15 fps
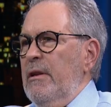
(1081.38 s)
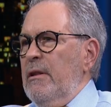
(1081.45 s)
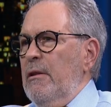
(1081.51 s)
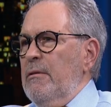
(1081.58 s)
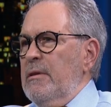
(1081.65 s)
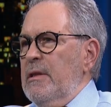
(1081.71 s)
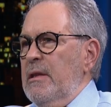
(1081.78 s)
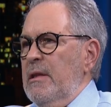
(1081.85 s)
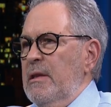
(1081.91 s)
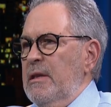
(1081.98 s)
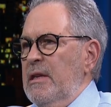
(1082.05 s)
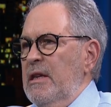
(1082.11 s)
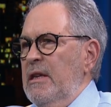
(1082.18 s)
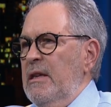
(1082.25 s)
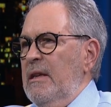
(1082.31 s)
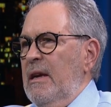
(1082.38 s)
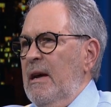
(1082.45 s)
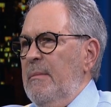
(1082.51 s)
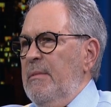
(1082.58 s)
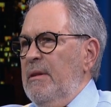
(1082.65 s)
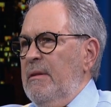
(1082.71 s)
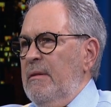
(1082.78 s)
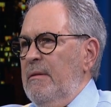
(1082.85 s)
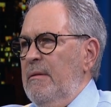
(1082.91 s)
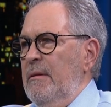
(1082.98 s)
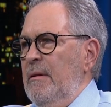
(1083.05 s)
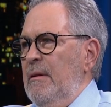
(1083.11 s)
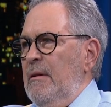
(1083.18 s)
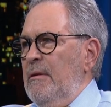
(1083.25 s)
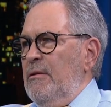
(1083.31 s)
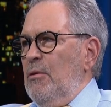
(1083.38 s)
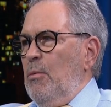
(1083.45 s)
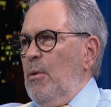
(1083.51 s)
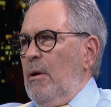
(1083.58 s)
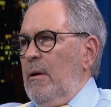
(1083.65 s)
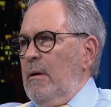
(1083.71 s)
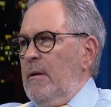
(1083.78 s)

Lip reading: close to the city to come into to work.